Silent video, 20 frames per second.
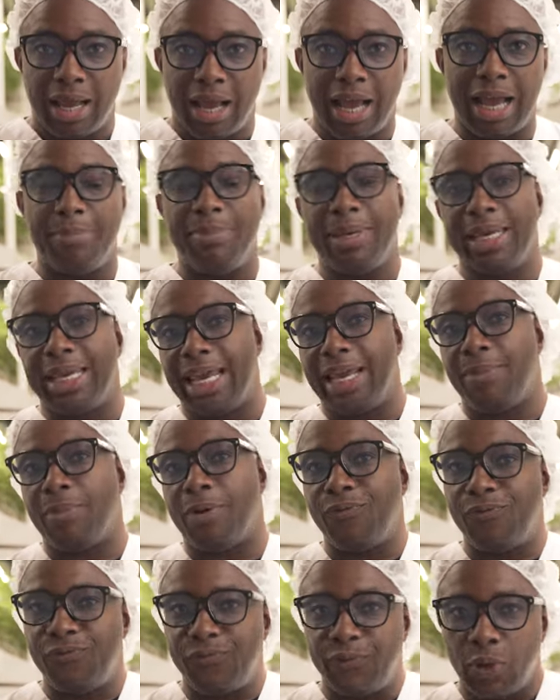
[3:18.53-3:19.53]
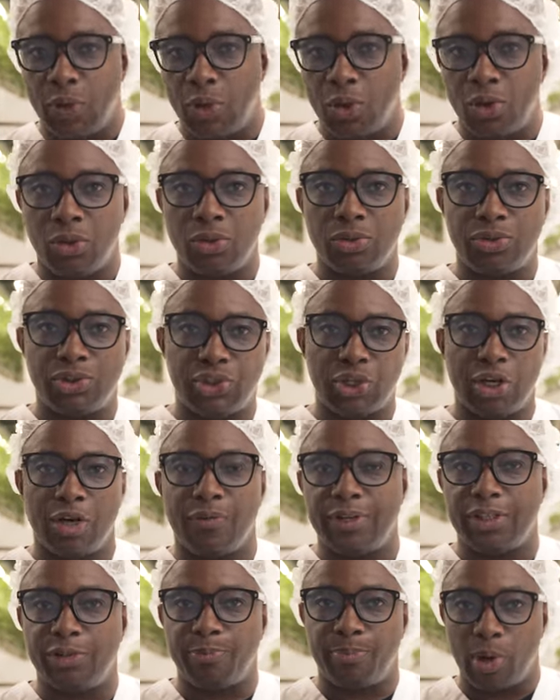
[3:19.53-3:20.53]
I became a full
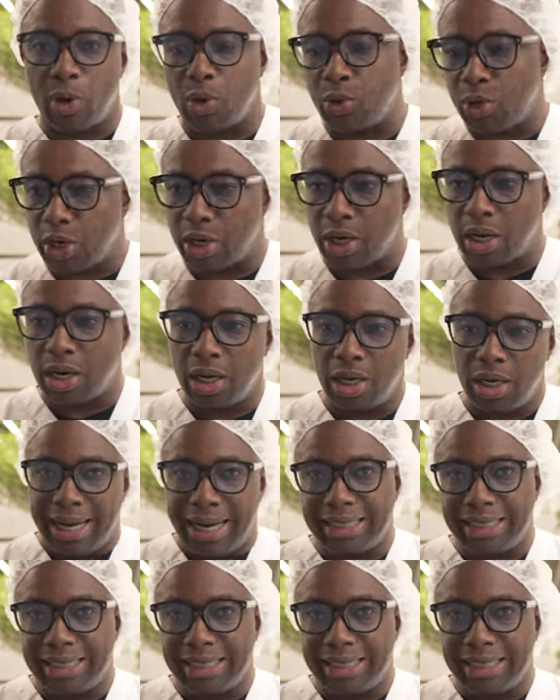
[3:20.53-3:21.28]
service broker.